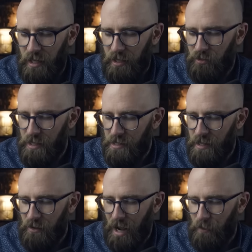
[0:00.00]
increased
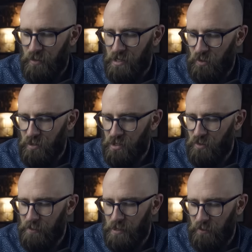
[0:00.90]
their output in order
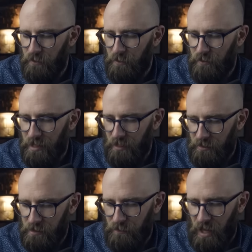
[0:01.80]
to absolve him of guilt.